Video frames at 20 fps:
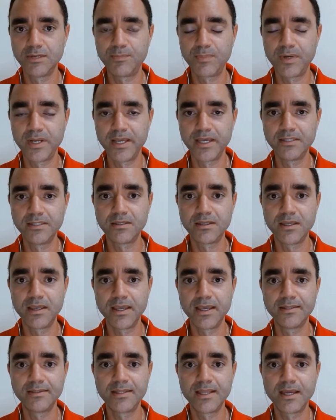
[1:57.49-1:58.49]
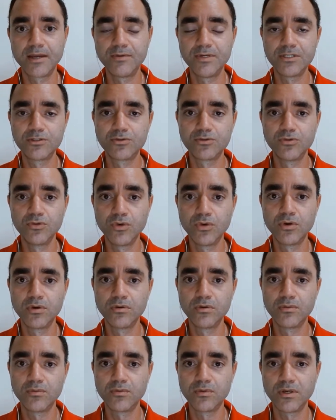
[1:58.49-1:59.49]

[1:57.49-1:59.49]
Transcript: plant and there is no